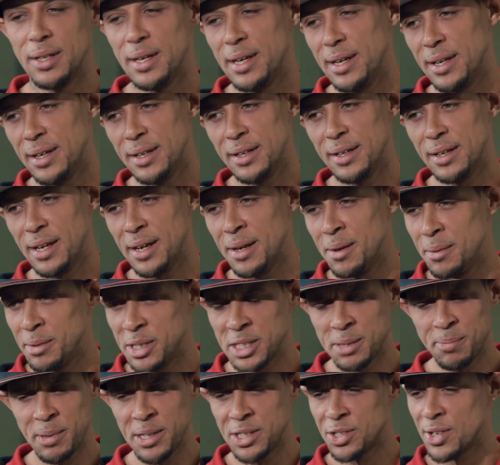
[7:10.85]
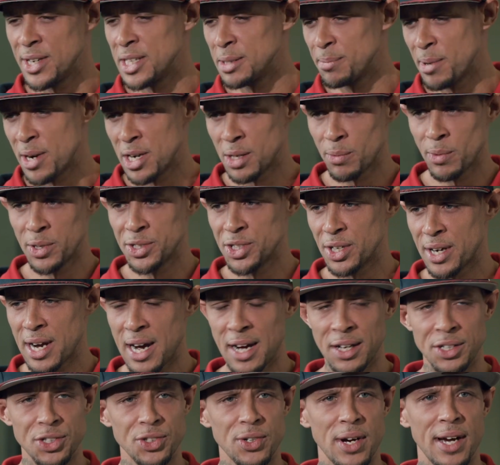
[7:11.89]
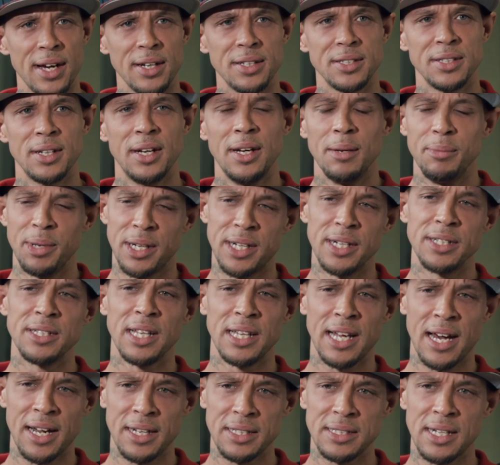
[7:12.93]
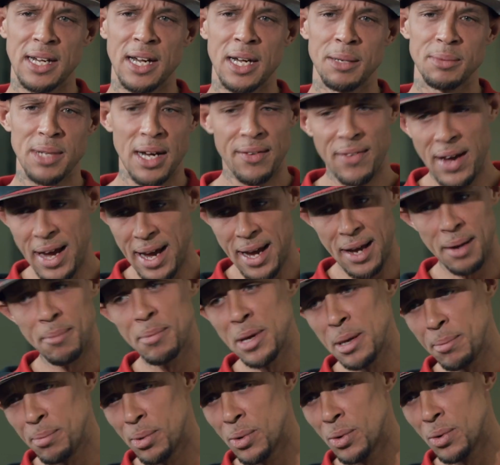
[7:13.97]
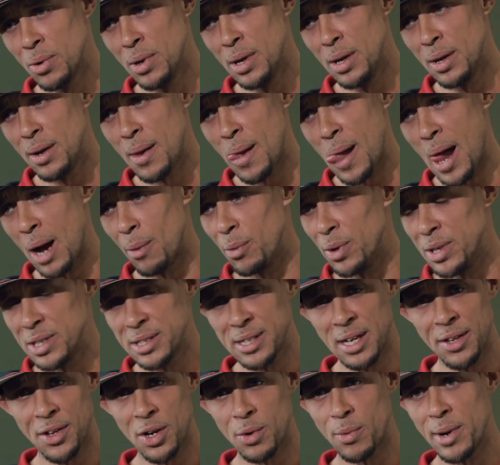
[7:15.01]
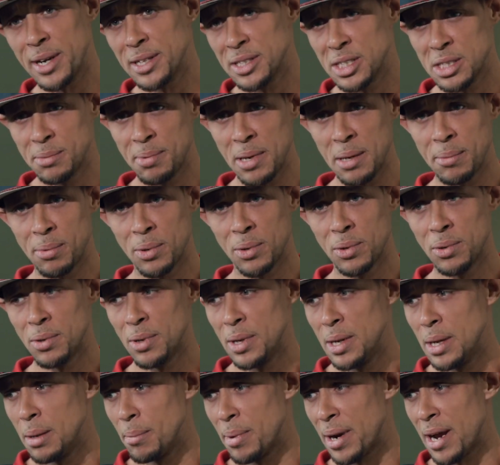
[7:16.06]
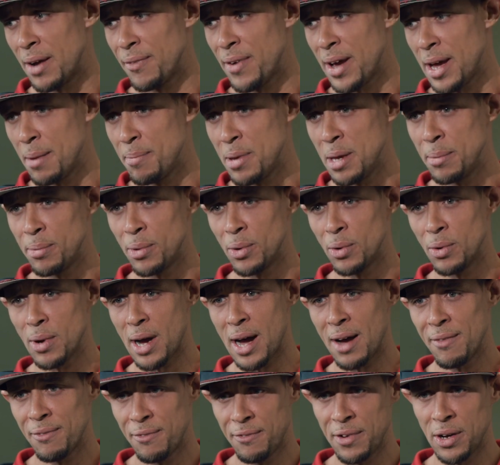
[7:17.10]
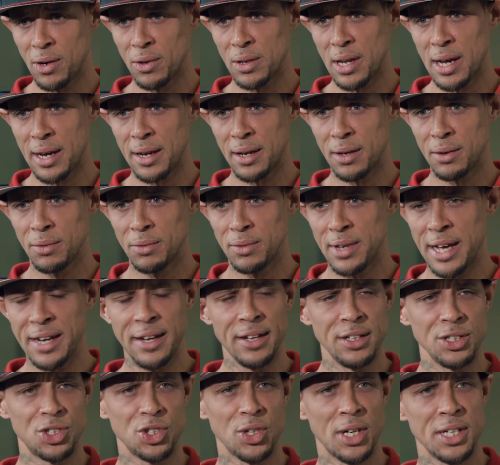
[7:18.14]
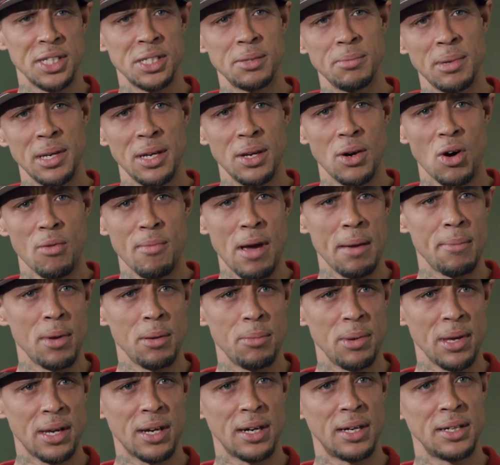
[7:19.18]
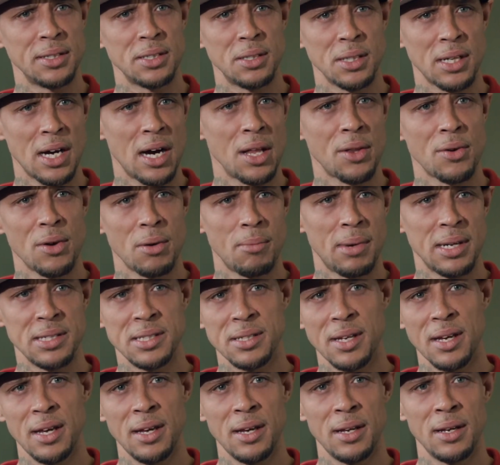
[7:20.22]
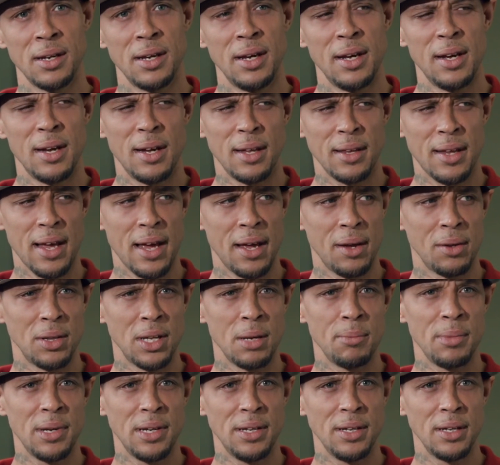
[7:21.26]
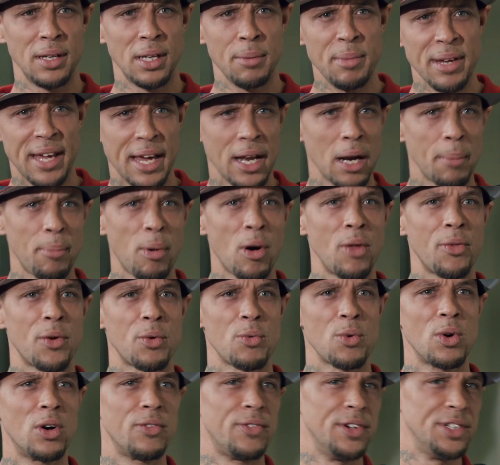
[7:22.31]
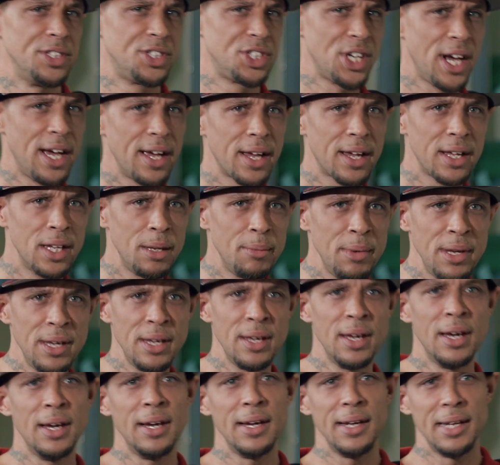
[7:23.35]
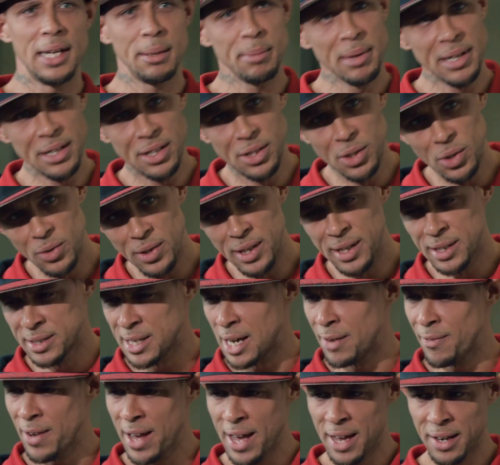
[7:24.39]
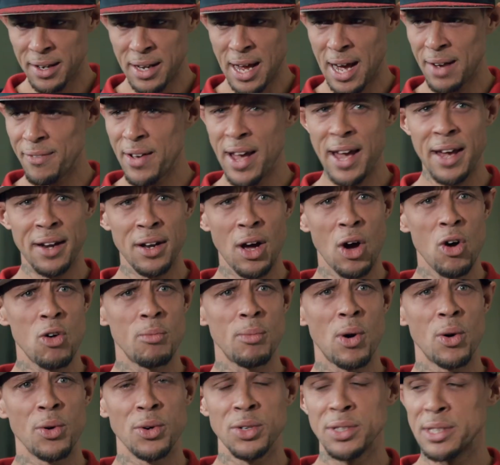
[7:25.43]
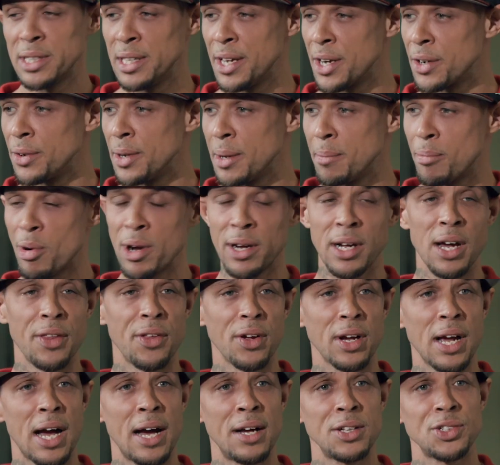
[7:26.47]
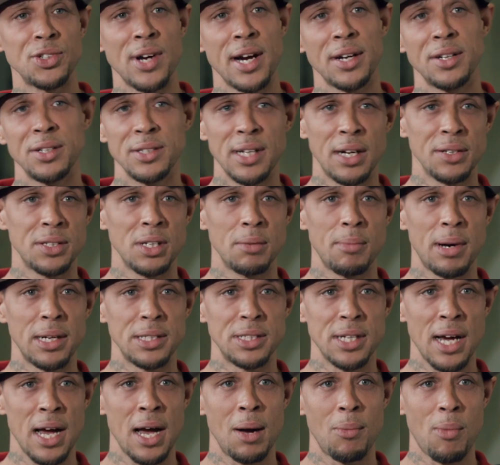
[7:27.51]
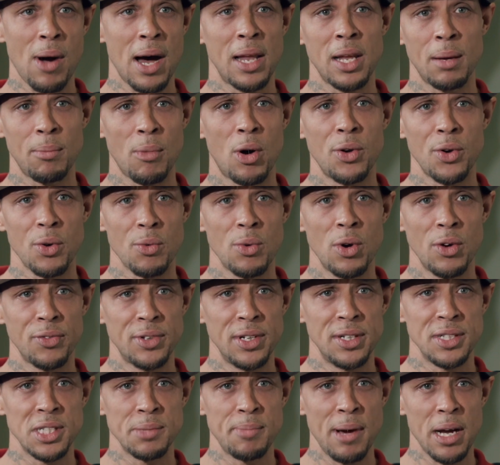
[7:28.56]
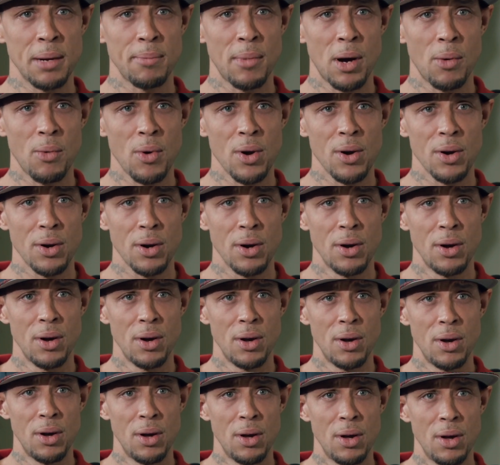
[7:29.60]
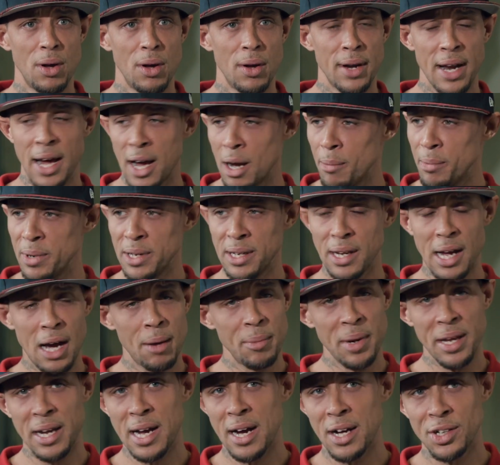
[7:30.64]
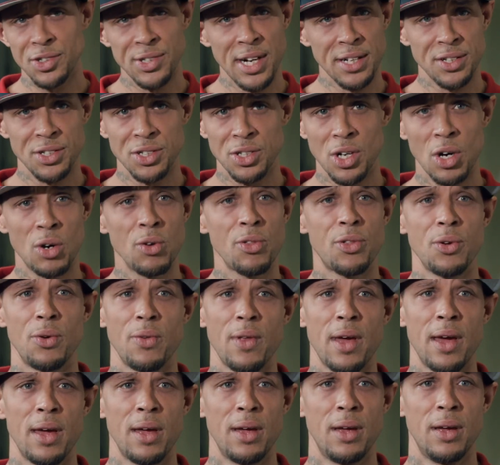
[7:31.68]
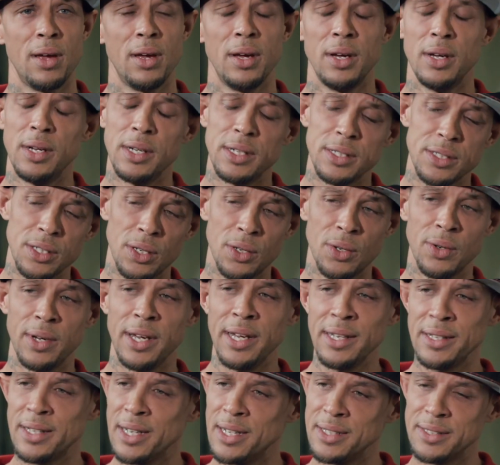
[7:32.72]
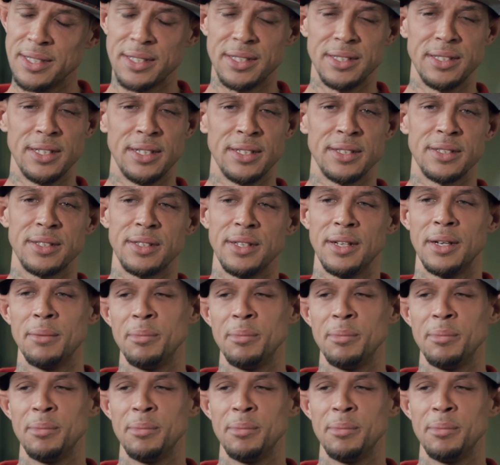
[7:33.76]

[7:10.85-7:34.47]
And, and just be transparent with your contracts. Because a lot of times I've had people, I wouldn't say they're racist people, but I've had people I felt like they didn't trust me, or maybe because of the color of my skin, that let me let me get up on the roof and check. Let me let me do this. I've had I've had homeowners literally bring other contractors out to my job while I'm on the roof to inspect my work. Now how many how many contractors go through that? So it does exist.